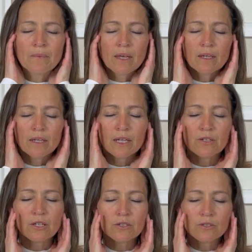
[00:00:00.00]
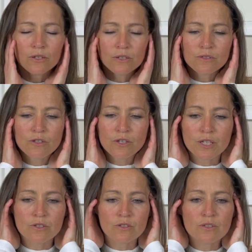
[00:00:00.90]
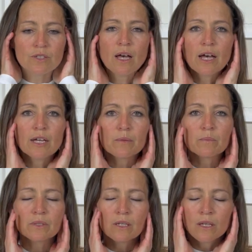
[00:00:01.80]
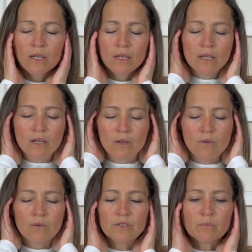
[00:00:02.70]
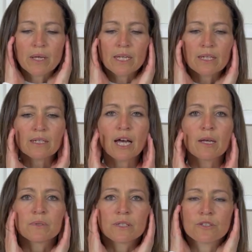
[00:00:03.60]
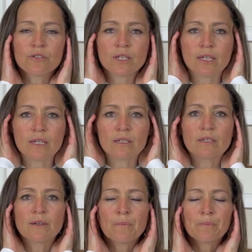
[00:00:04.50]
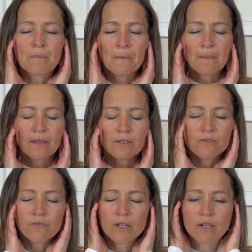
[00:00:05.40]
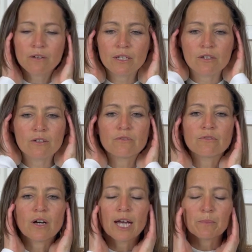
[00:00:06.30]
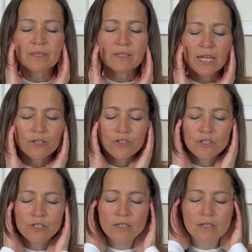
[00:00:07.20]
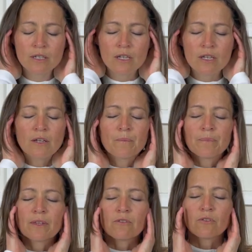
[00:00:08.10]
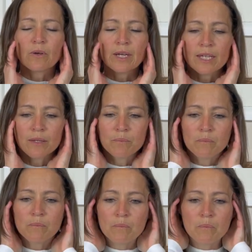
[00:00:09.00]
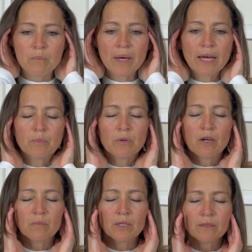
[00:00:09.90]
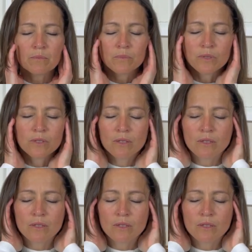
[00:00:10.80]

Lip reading: And again, you can do this 32 times or as many times as you need. It's very good for hypertension, for any back problems.